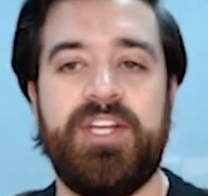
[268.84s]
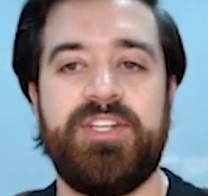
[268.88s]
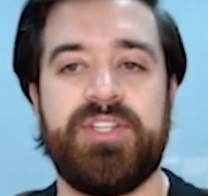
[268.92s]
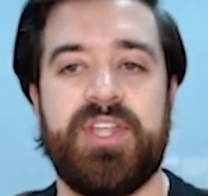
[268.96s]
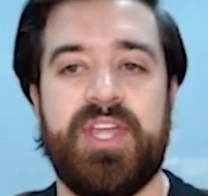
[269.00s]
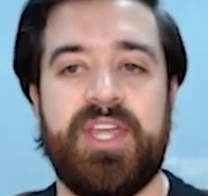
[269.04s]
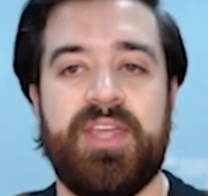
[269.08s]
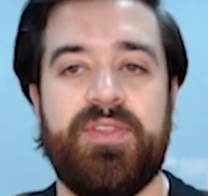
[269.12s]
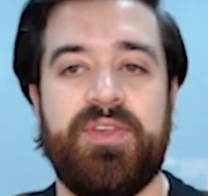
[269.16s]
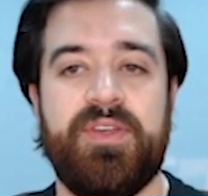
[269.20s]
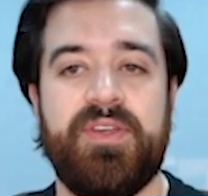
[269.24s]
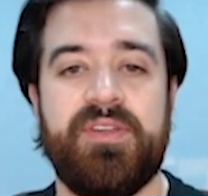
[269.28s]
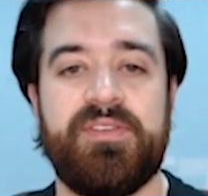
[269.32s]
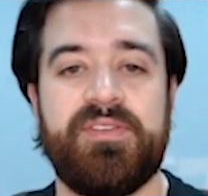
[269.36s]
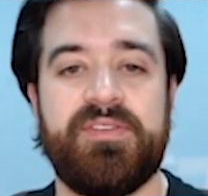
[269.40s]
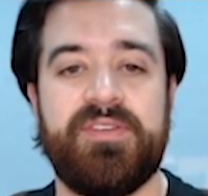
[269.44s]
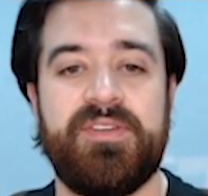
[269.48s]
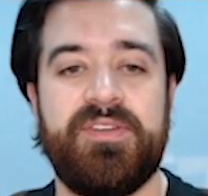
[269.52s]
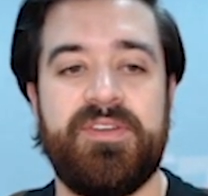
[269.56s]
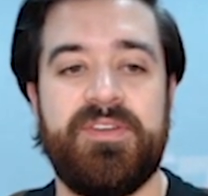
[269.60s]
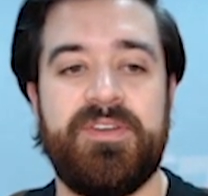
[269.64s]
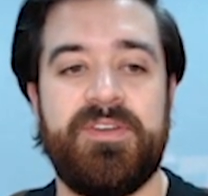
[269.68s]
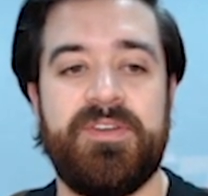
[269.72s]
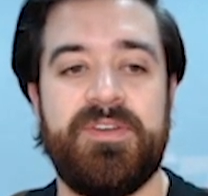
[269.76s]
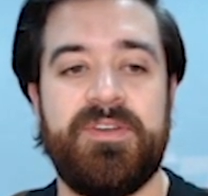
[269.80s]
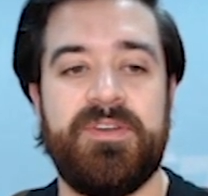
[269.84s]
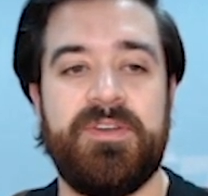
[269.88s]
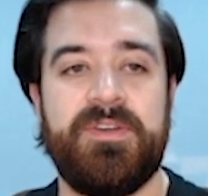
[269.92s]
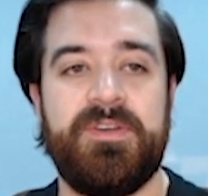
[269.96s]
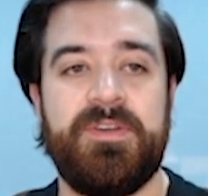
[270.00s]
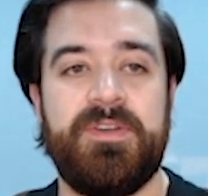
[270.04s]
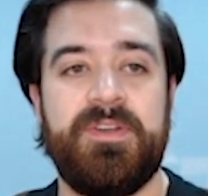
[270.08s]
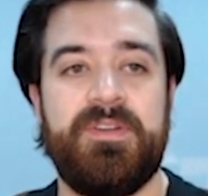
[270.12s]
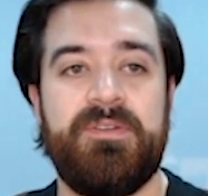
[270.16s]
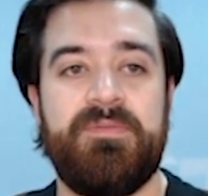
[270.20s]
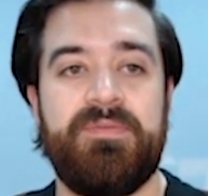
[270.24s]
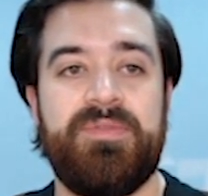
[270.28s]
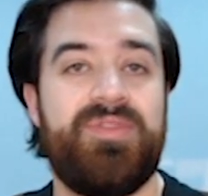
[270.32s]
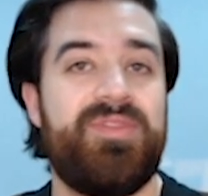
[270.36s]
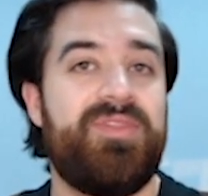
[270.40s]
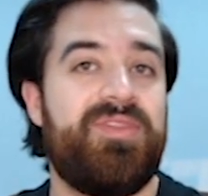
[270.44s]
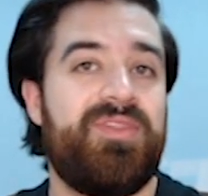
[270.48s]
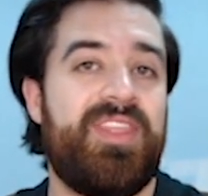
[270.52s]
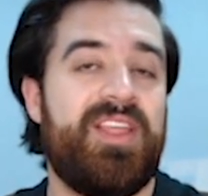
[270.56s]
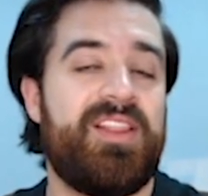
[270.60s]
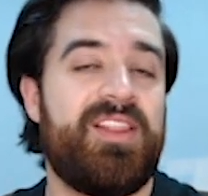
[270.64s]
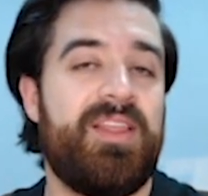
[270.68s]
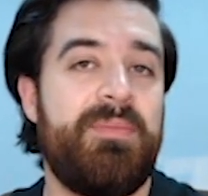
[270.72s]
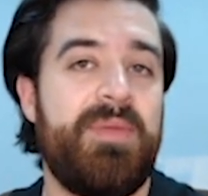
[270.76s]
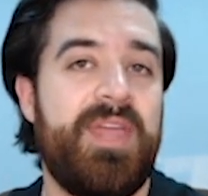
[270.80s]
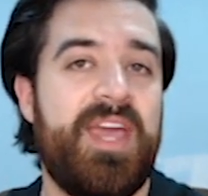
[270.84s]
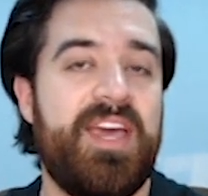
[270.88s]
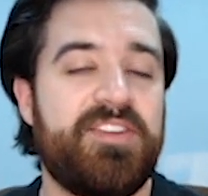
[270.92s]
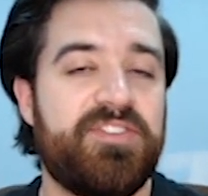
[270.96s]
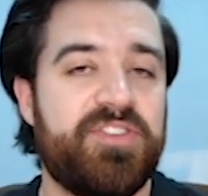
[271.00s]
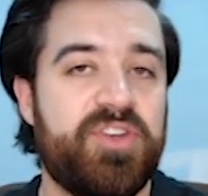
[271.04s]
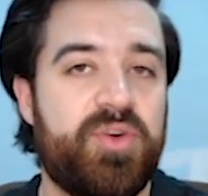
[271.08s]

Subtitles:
like this that let me ask the